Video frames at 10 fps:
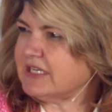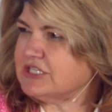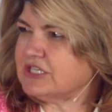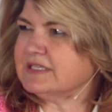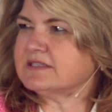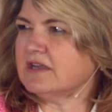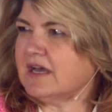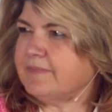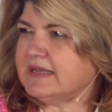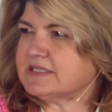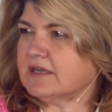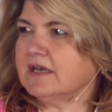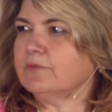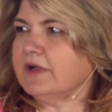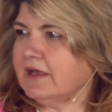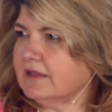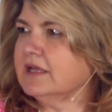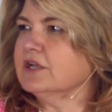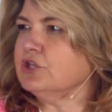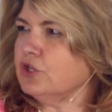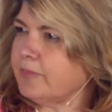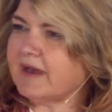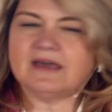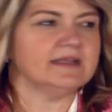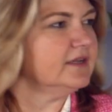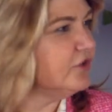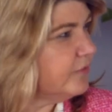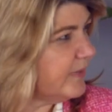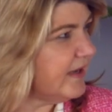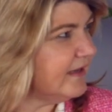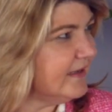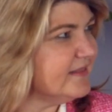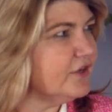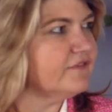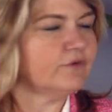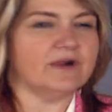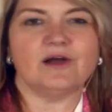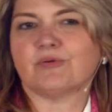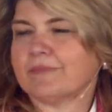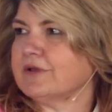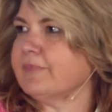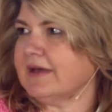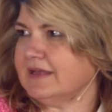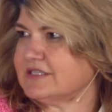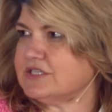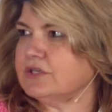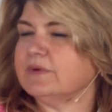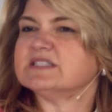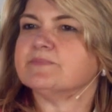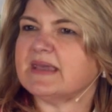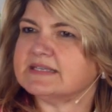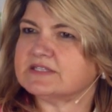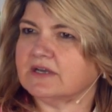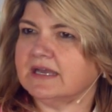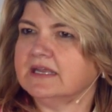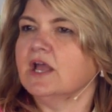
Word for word: engine is not based on, well, you bought it, you bought it, therefore I'll probably buy it too. It's based on